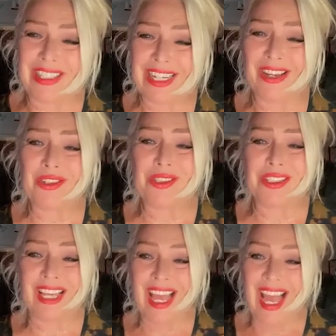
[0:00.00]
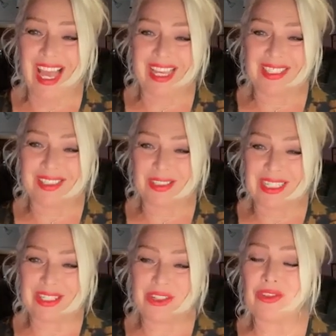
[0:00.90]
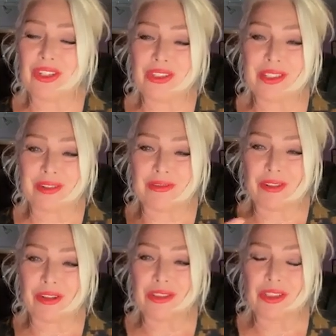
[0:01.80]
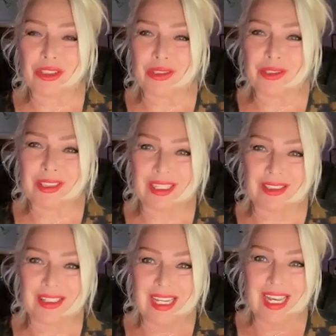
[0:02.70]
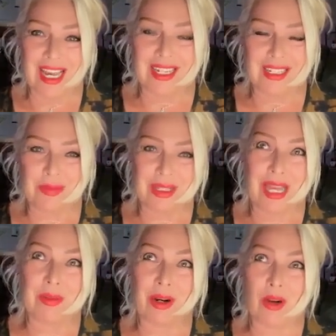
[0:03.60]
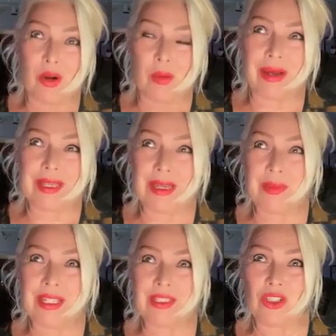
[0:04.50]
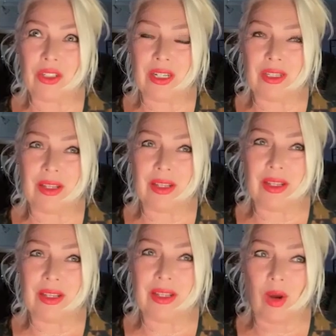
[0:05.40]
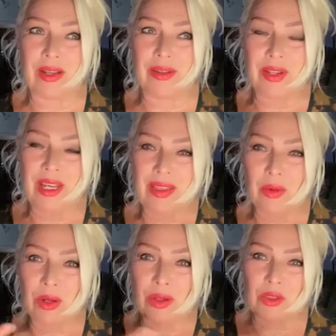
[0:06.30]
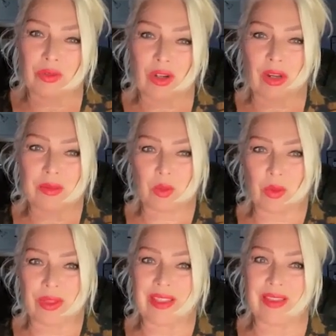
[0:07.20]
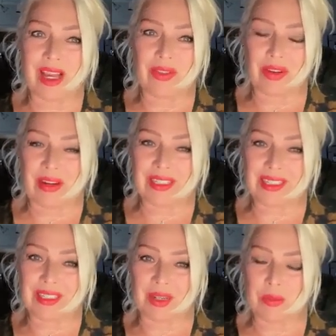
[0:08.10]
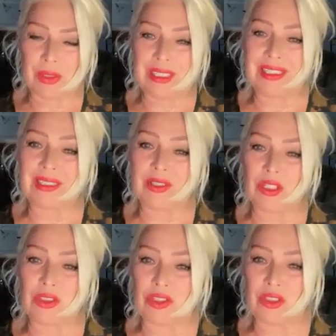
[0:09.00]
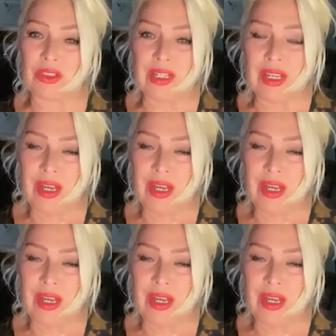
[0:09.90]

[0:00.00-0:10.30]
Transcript: videos and interviews and photo shoots, and it became a lot about image, and there were lots of times within that I did get pretty disillusioned